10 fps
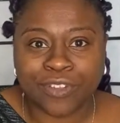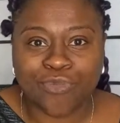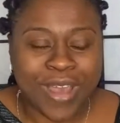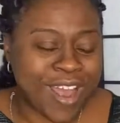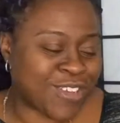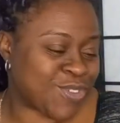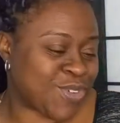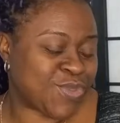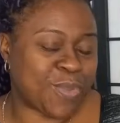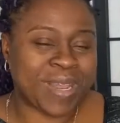
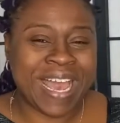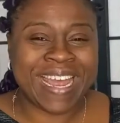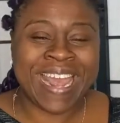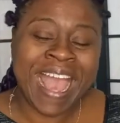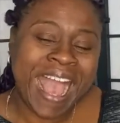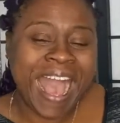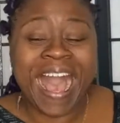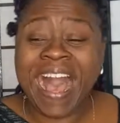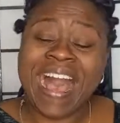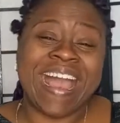Rhinoceros replied,
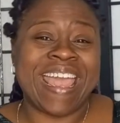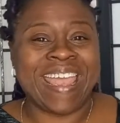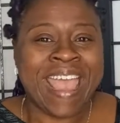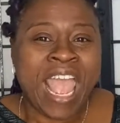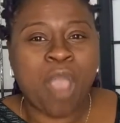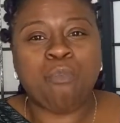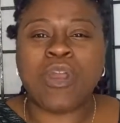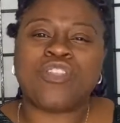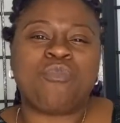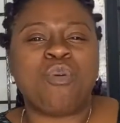"I am
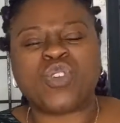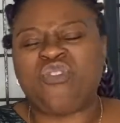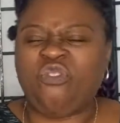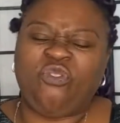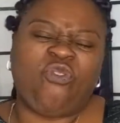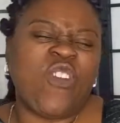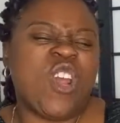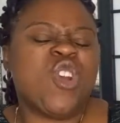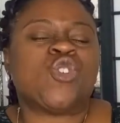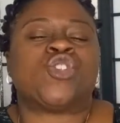one of the most
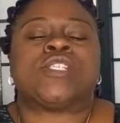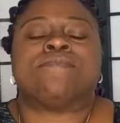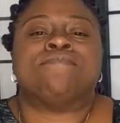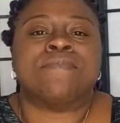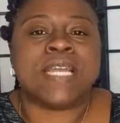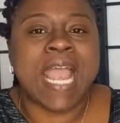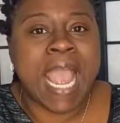fearsome